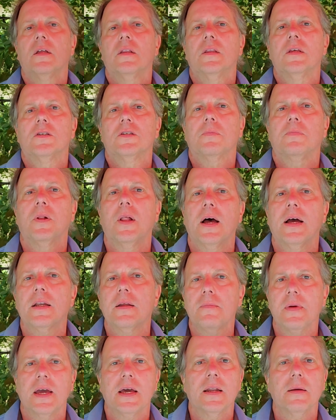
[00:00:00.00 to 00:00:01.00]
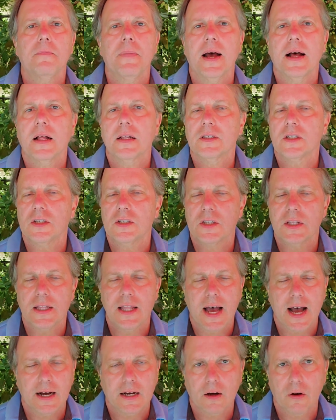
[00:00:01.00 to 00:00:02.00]
the supply-demand imbalance is
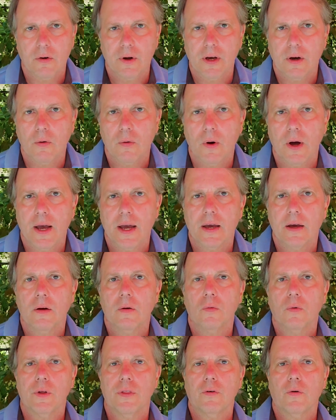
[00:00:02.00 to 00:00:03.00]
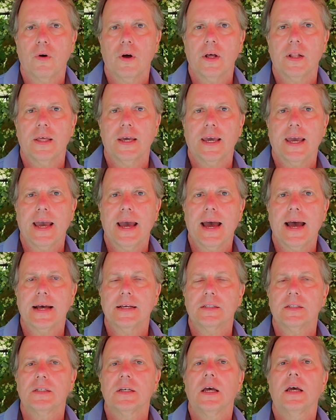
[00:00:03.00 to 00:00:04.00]
not going away with oil and
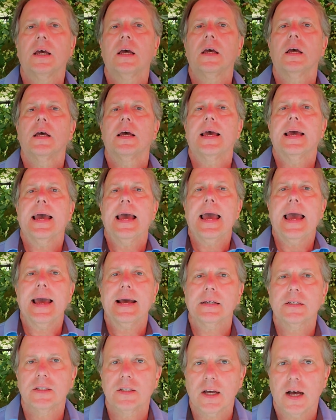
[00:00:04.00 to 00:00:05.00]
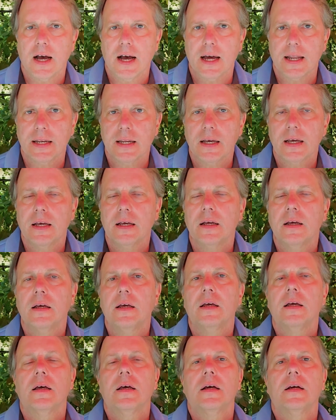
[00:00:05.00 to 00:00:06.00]
gas. Exxon
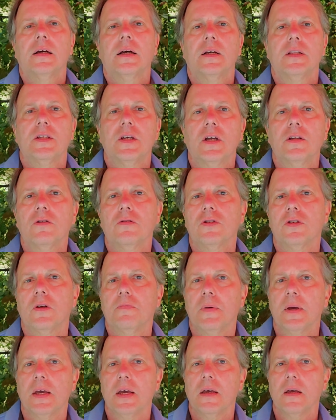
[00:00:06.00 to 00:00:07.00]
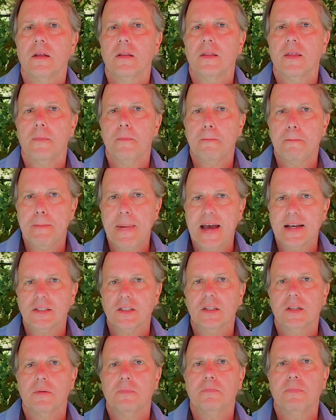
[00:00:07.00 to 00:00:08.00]
continues to be the
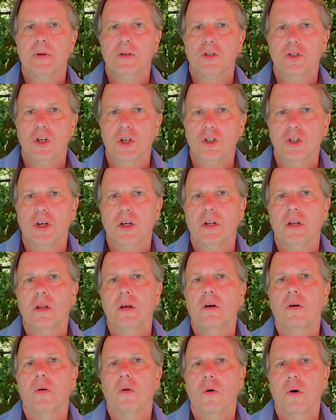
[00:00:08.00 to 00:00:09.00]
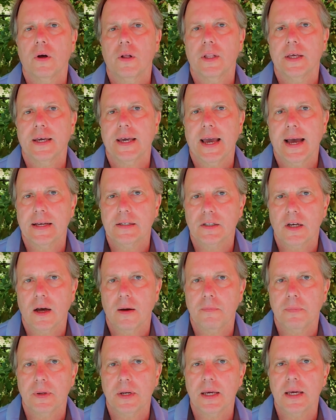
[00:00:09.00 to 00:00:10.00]
best positioned oil and gas
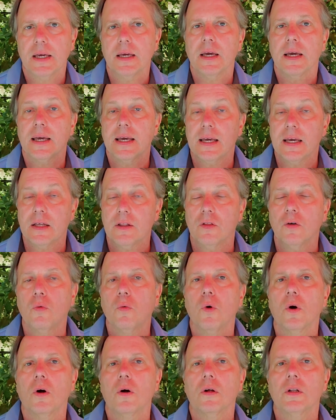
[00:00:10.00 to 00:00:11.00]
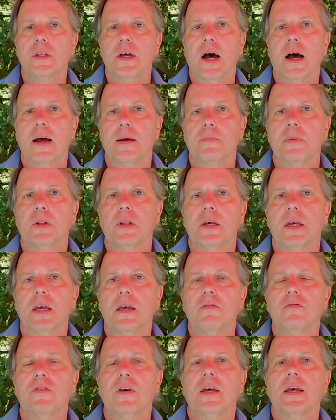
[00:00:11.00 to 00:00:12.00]
company in the world, I
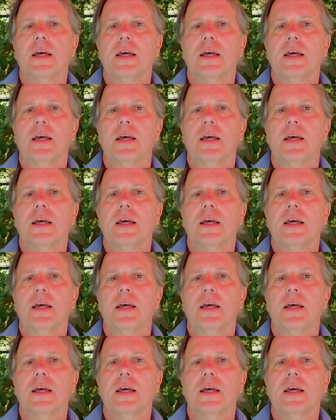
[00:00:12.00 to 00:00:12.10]
believe.